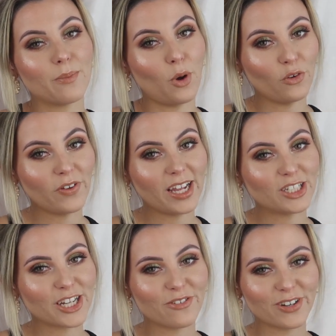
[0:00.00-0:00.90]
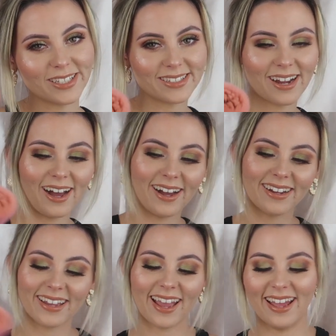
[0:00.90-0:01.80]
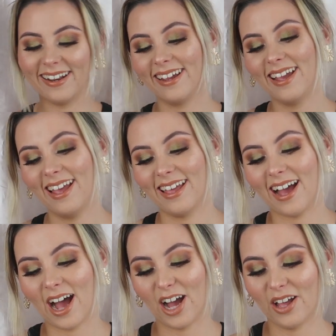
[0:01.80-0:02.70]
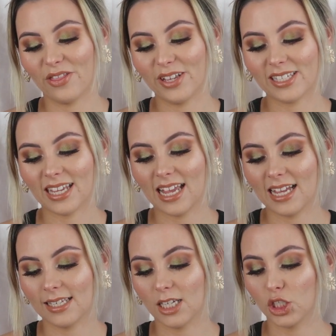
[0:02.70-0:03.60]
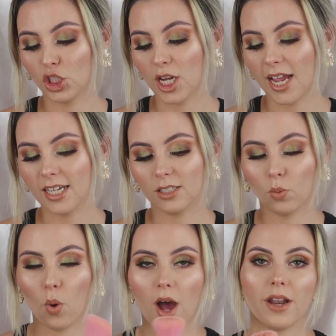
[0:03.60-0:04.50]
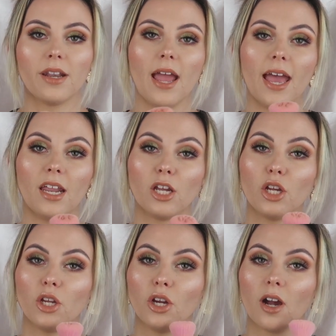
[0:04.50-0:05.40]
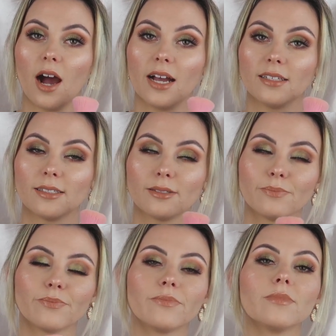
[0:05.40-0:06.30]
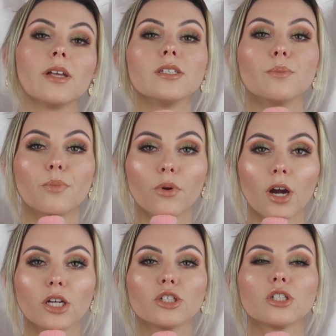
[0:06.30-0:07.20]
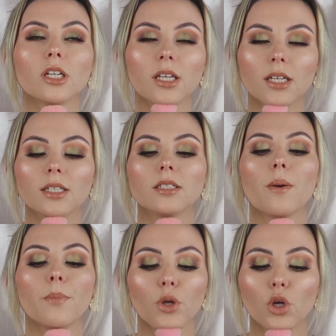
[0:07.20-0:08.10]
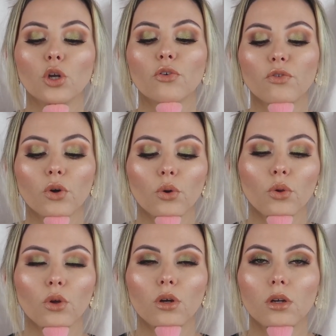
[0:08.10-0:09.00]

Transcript: Morphe and Jeffree Star again. This is JS1, and you guys, this brush is beautiful.